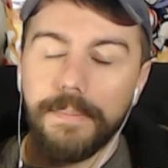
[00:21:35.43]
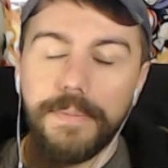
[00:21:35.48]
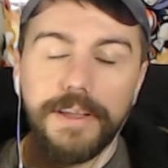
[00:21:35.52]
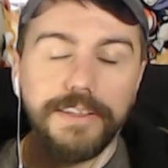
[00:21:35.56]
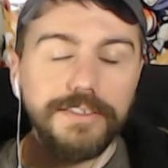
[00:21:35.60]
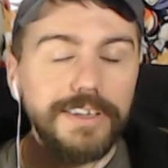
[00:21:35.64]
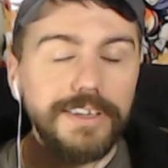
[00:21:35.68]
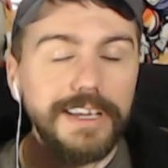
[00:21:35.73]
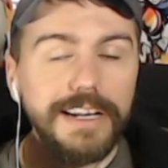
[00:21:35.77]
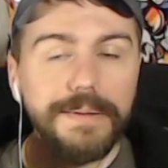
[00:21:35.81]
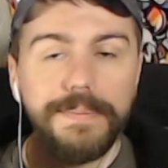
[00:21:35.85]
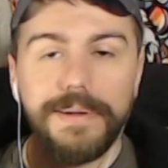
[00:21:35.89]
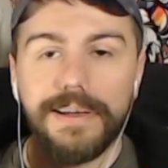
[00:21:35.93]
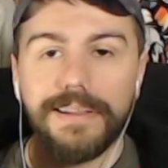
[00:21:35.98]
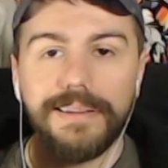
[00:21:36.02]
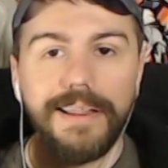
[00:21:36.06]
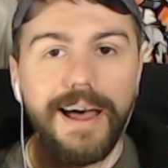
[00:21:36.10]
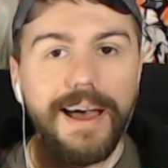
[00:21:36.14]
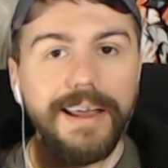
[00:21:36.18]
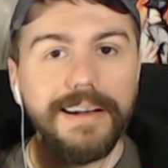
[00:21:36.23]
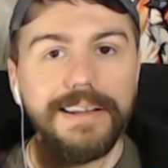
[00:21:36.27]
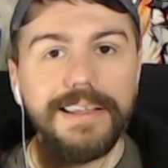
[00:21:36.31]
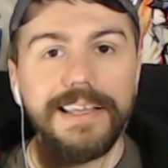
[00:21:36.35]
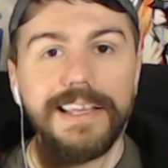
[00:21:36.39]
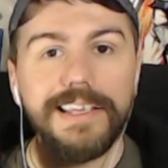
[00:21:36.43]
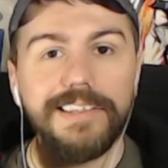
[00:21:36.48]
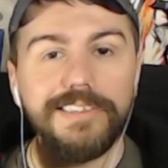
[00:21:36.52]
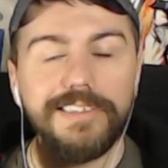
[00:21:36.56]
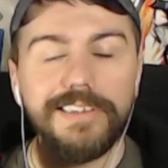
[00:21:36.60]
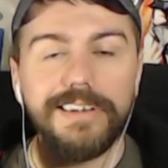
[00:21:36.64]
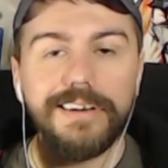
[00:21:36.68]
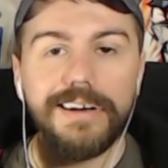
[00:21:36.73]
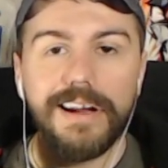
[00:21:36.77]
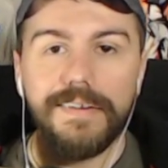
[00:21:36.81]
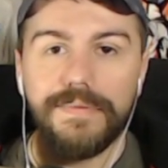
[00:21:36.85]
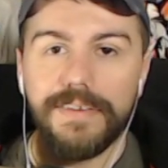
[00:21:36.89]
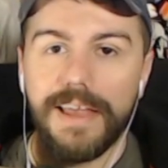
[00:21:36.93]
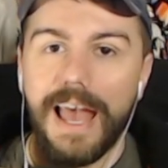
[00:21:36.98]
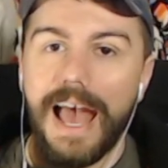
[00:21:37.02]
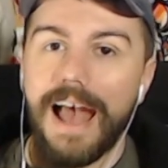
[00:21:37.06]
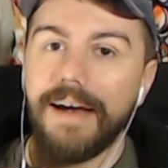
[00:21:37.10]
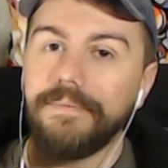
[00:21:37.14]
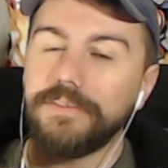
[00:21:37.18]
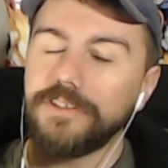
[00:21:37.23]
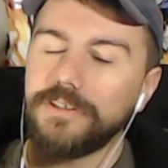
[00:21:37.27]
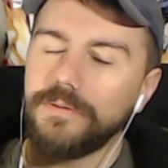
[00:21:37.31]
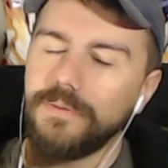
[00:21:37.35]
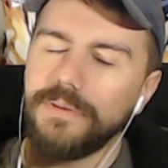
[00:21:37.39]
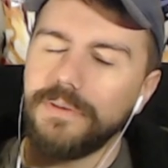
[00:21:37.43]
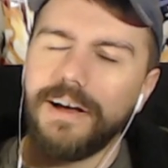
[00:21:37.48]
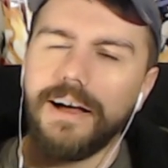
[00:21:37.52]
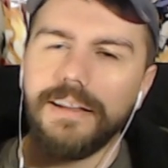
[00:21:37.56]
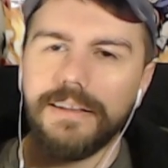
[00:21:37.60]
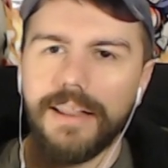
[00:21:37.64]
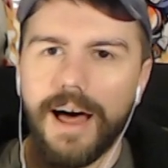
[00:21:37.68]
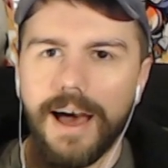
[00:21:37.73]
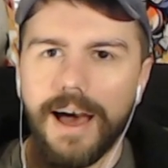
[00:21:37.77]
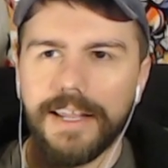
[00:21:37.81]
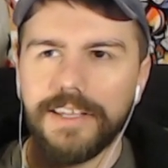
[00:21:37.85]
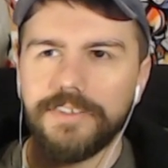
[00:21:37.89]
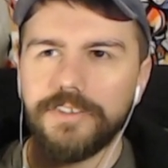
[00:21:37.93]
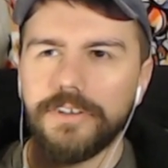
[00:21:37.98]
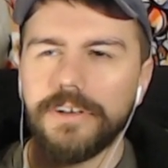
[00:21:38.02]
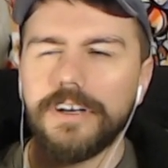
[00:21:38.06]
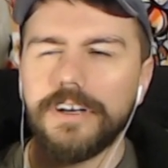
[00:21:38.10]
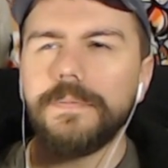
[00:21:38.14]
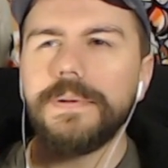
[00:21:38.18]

It's going to be a lot easier if you have a lot easier.